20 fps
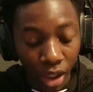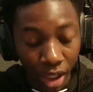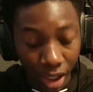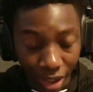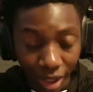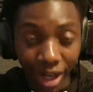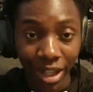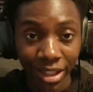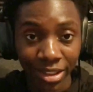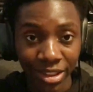
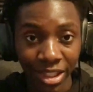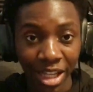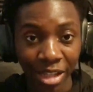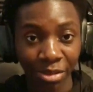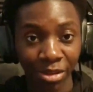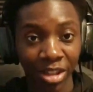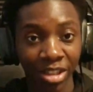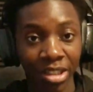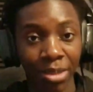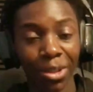Can I
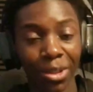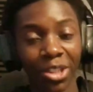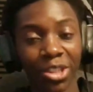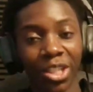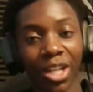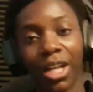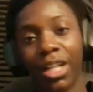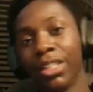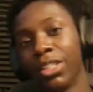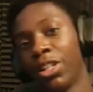escape this? I'm gonna let
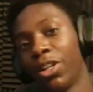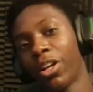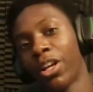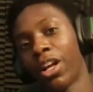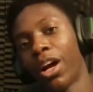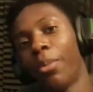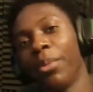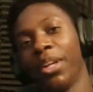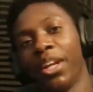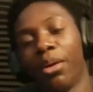you guys
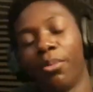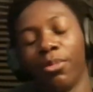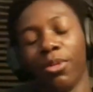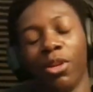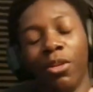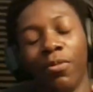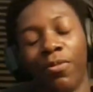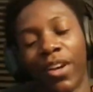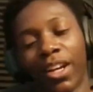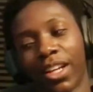comment down
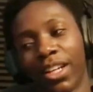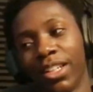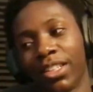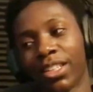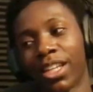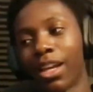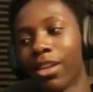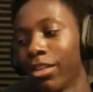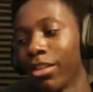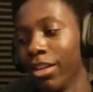below if I can
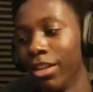escape